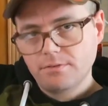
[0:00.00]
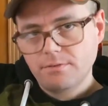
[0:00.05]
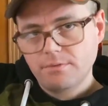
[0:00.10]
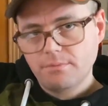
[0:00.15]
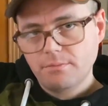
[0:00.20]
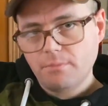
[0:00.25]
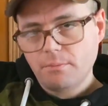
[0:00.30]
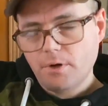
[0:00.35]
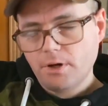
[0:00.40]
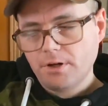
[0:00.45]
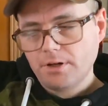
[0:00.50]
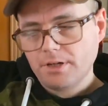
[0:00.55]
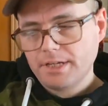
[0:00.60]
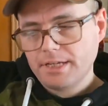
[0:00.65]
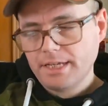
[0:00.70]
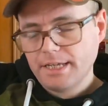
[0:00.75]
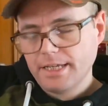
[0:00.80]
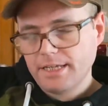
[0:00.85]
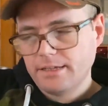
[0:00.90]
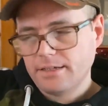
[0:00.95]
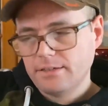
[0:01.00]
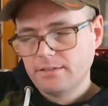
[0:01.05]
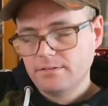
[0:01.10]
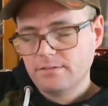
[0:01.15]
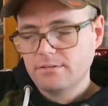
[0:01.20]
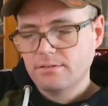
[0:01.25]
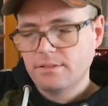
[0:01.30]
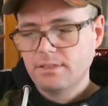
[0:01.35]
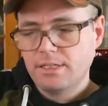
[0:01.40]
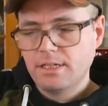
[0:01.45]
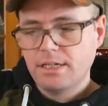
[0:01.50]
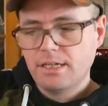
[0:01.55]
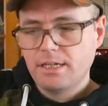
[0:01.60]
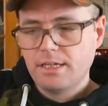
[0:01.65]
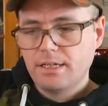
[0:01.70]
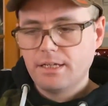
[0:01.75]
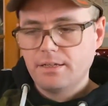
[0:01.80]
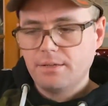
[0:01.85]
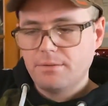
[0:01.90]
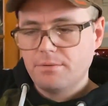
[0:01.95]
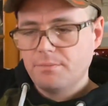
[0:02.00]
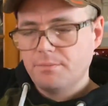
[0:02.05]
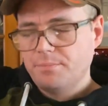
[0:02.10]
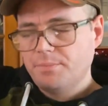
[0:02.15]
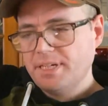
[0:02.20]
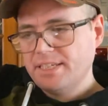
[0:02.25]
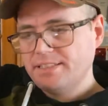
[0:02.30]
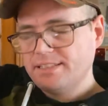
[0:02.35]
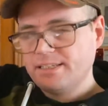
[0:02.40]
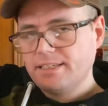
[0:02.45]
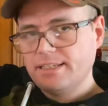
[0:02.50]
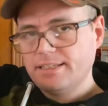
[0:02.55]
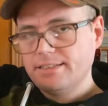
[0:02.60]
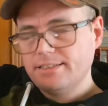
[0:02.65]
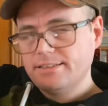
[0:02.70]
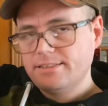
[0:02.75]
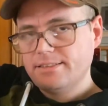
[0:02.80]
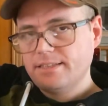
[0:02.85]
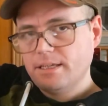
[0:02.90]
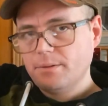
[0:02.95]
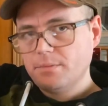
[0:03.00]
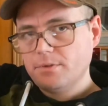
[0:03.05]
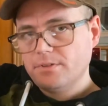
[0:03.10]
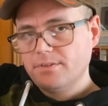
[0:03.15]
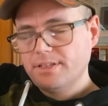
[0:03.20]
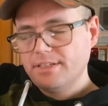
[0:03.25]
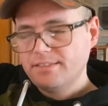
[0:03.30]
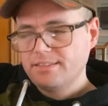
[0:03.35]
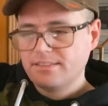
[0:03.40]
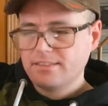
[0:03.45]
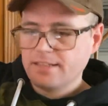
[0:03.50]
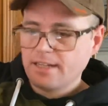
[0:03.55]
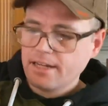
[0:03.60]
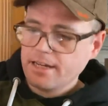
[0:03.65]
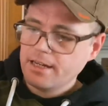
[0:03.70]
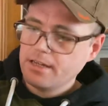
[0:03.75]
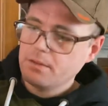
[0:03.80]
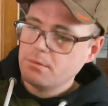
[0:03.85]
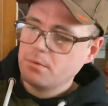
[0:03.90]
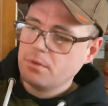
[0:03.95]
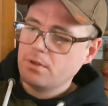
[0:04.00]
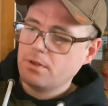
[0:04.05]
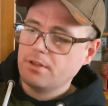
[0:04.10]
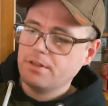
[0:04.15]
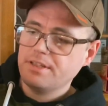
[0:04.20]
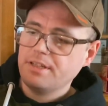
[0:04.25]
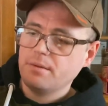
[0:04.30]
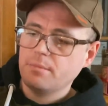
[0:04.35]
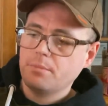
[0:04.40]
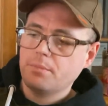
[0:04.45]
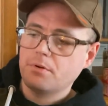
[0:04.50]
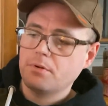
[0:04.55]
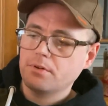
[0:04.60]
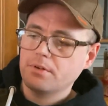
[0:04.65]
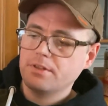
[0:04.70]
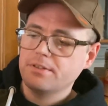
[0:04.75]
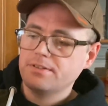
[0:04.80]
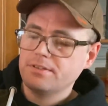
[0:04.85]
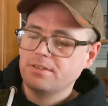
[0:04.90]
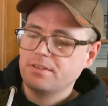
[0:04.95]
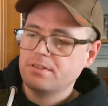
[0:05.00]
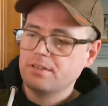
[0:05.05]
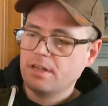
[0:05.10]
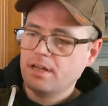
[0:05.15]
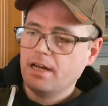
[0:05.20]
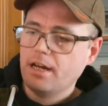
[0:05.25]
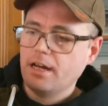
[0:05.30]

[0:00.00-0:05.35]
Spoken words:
marking basically the same on this side with all the important,